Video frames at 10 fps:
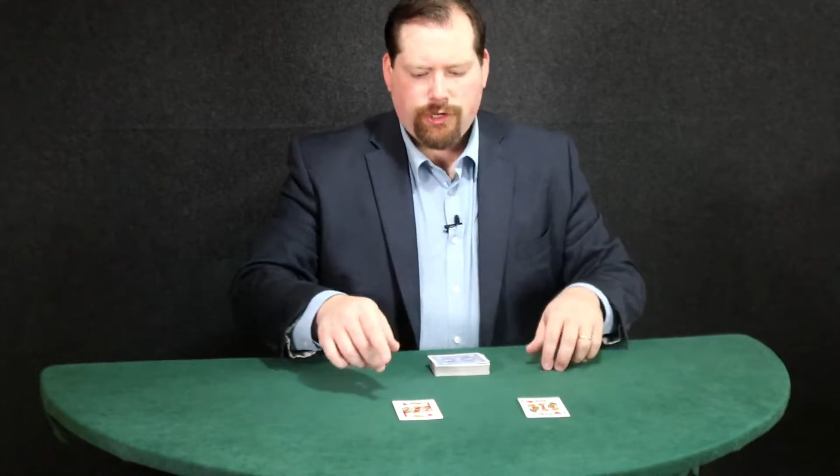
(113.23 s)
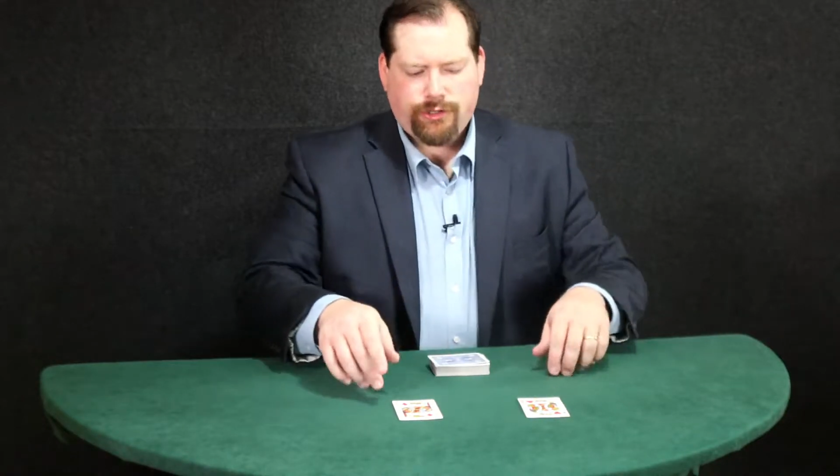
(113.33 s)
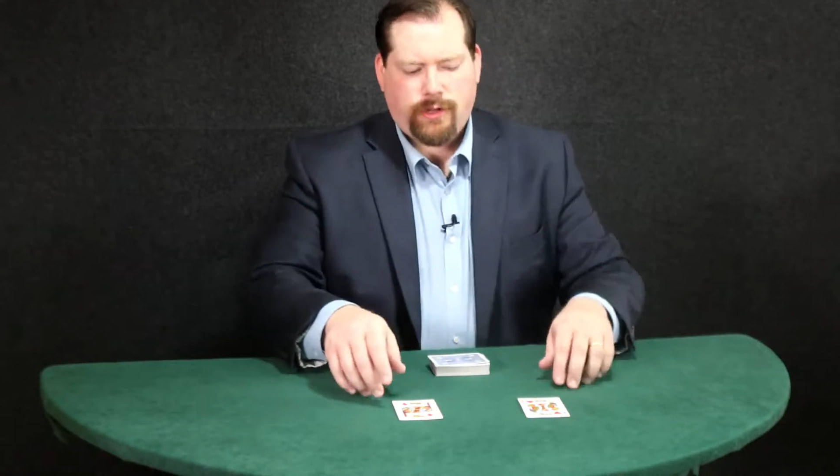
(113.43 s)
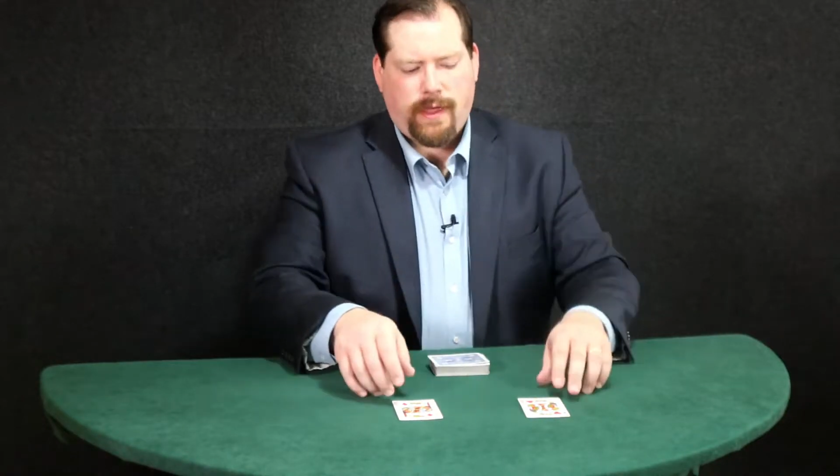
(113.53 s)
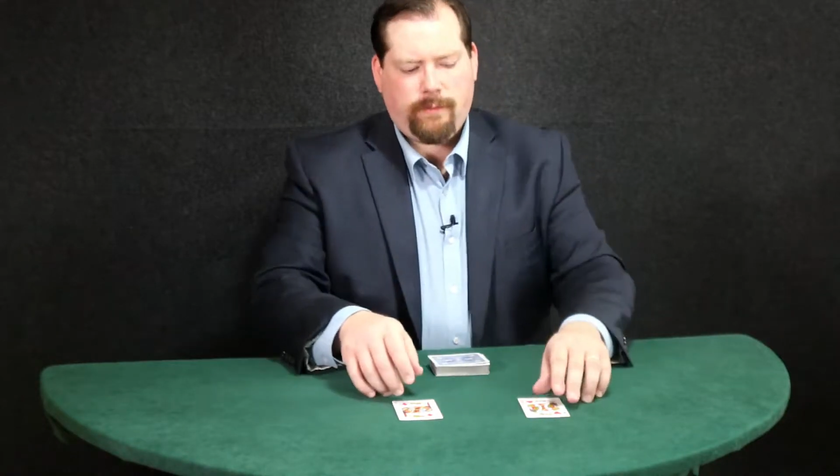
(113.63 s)

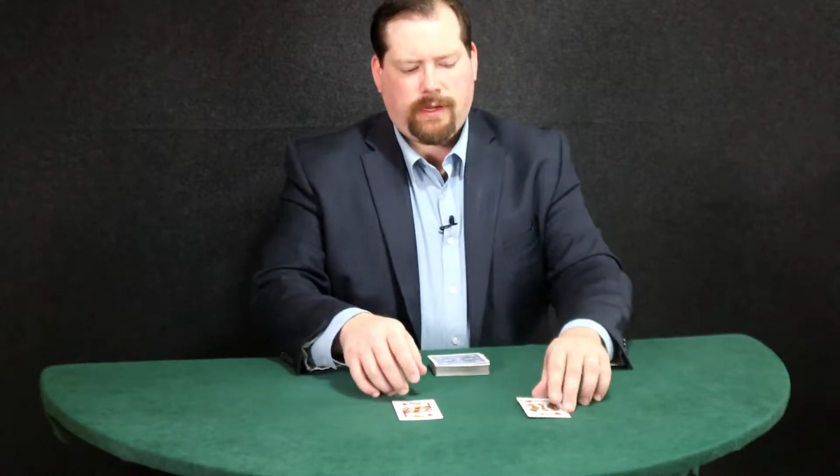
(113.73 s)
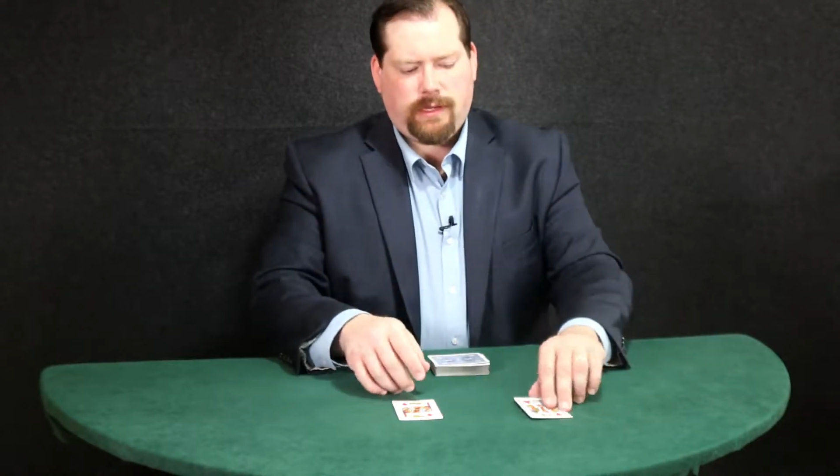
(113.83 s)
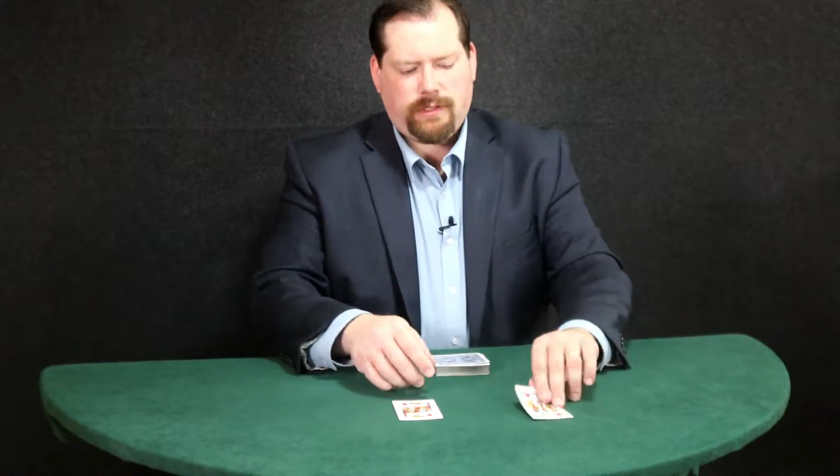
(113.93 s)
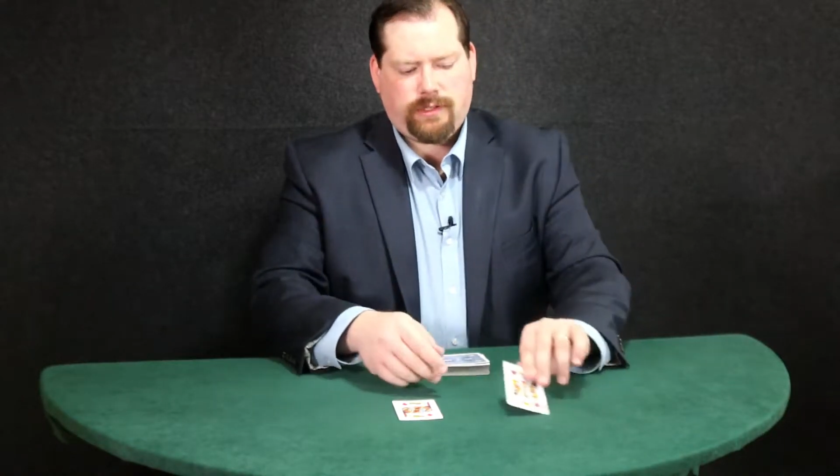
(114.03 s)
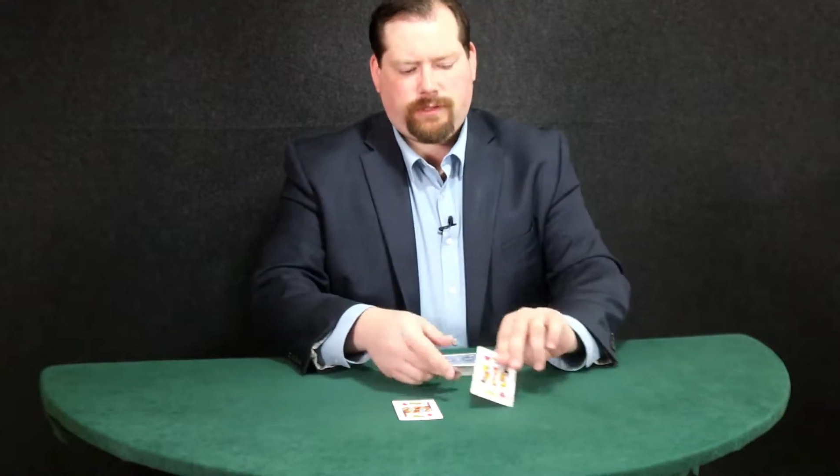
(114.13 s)
so that
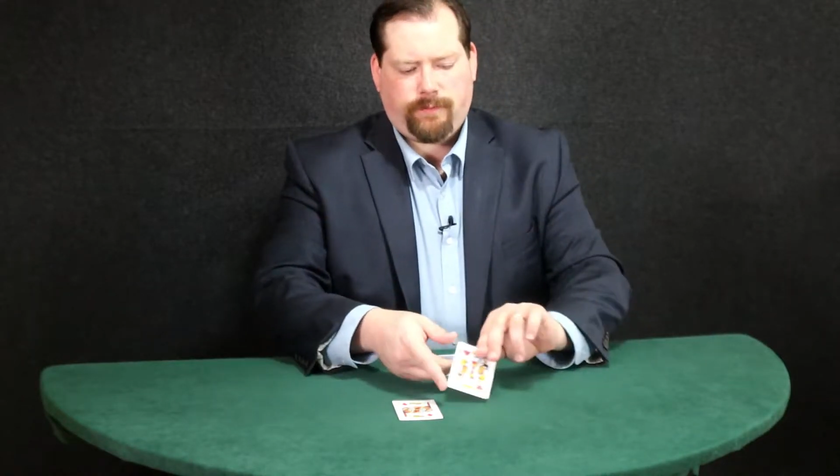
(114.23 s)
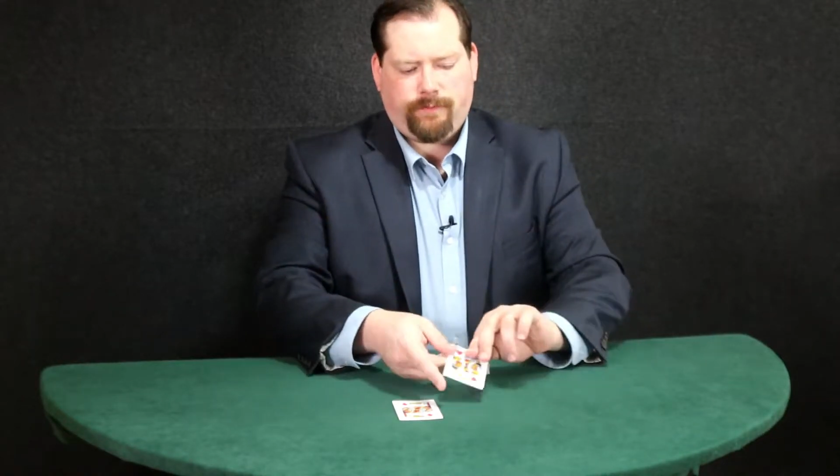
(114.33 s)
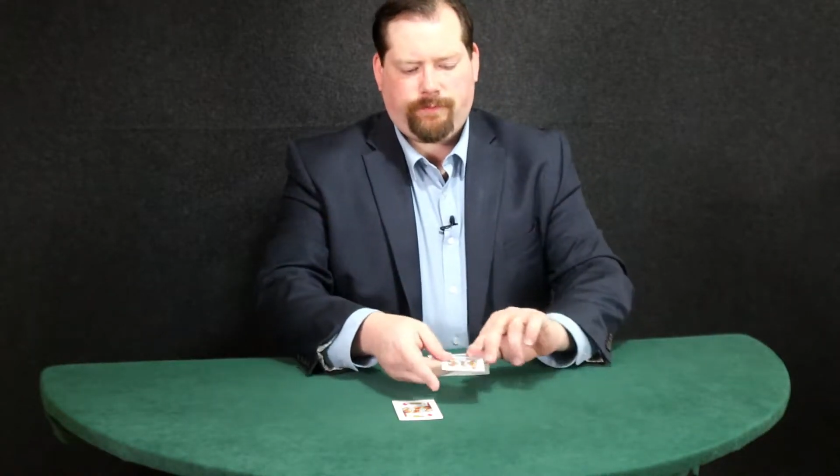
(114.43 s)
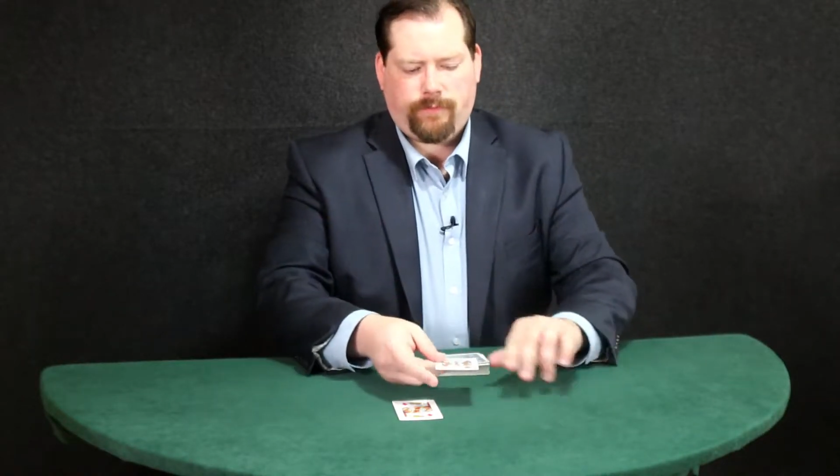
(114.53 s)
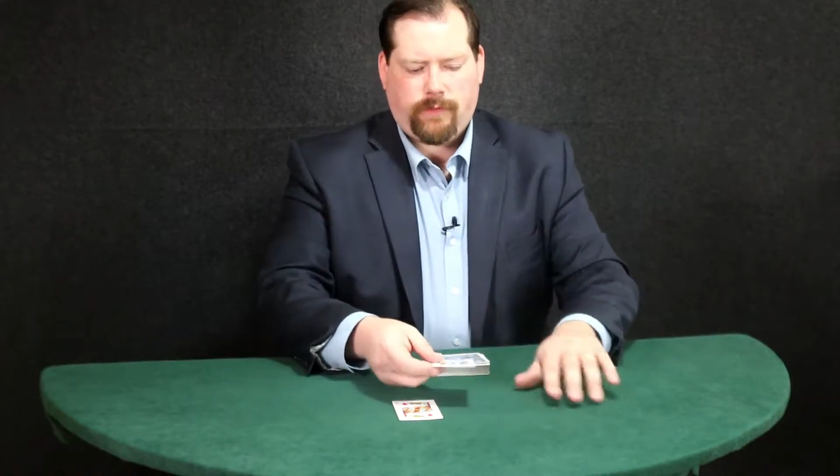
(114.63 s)
means
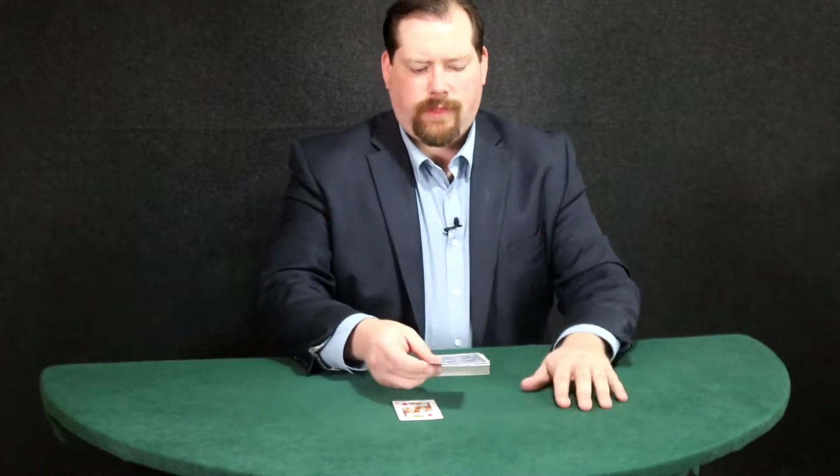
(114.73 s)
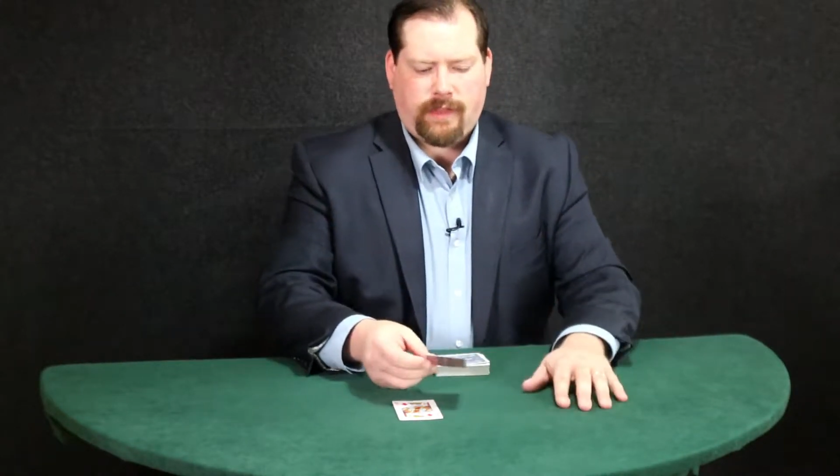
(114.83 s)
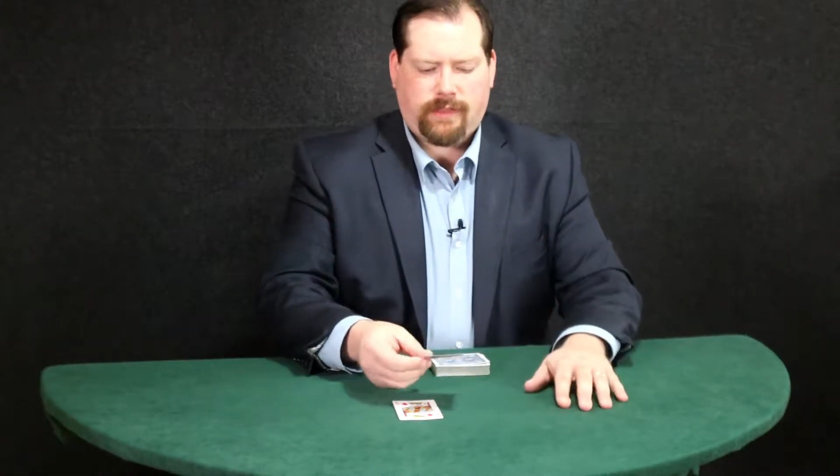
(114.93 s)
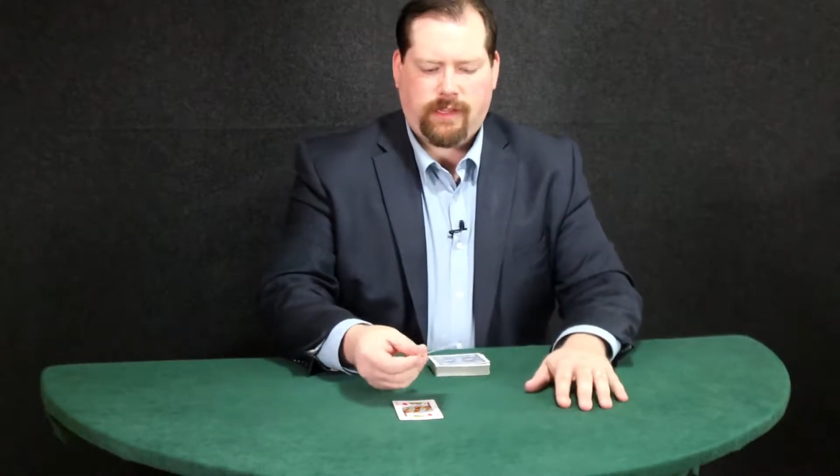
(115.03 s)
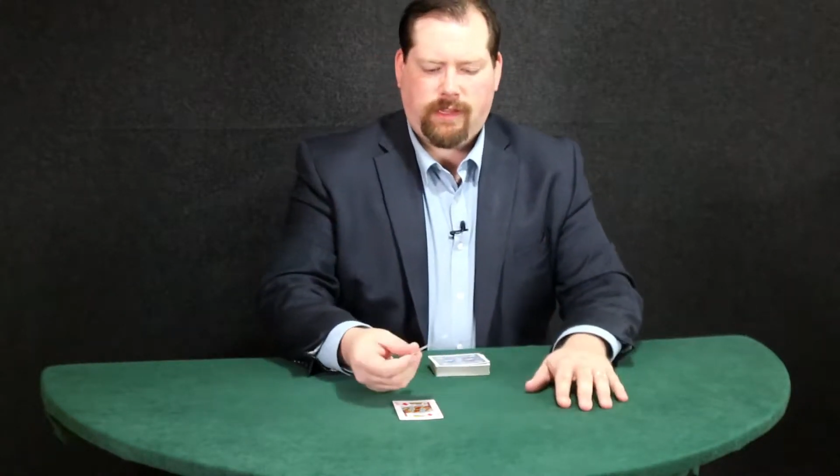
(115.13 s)

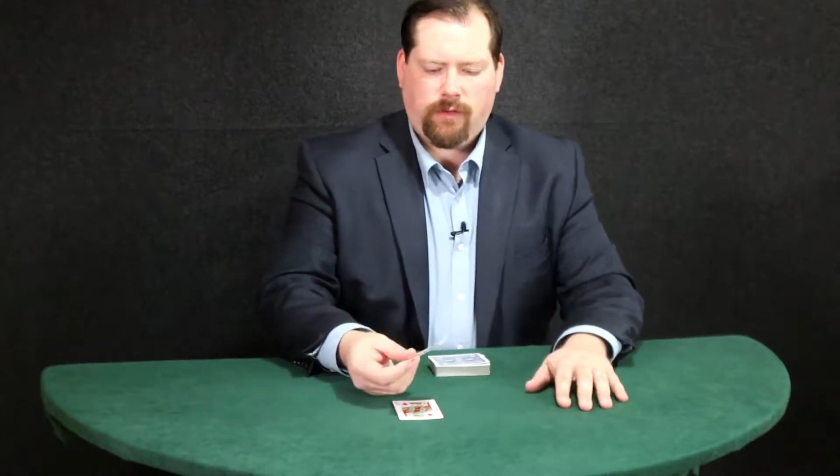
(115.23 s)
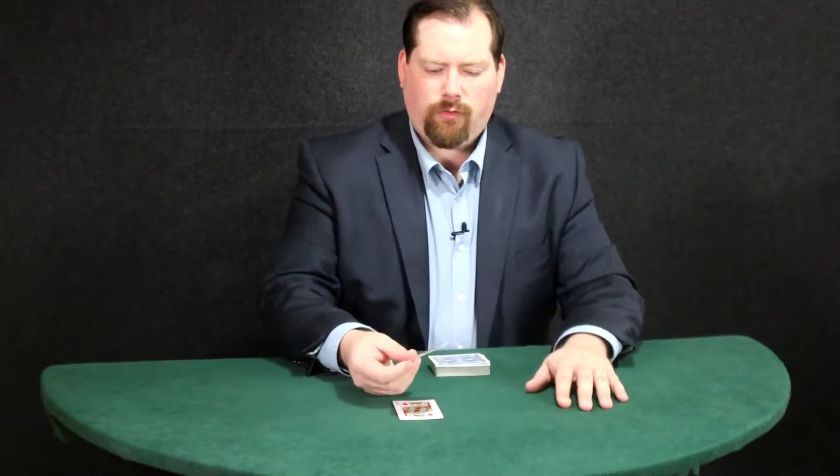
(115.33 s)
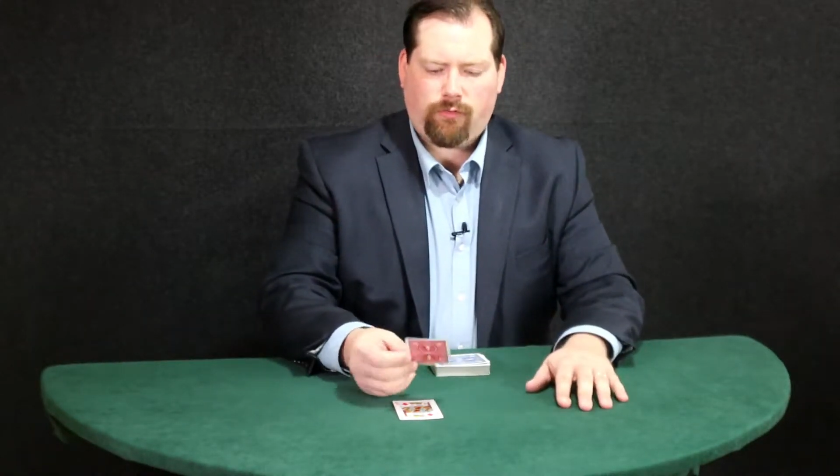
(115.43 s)
that the